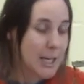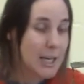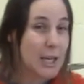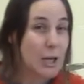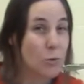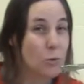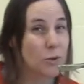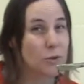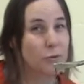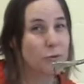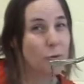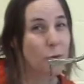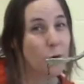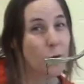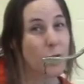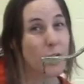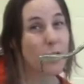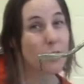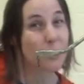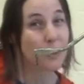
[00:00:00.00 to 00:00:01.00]
He was
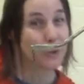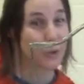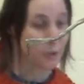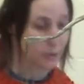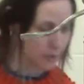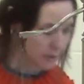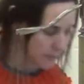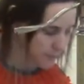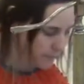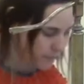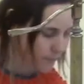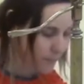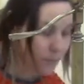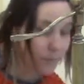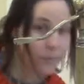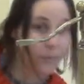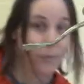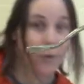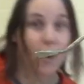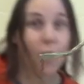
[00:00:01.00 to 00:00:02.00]
4 years old,
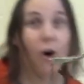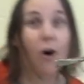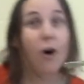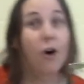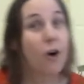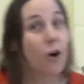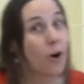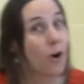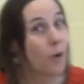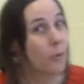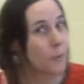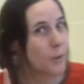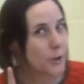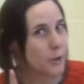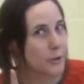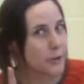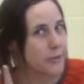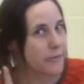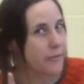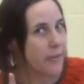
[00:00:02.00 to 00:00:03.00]

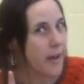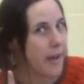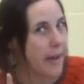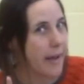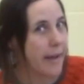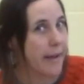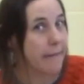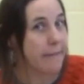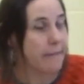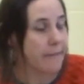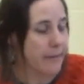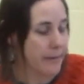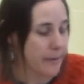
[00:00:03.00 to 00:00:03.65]
almost 5.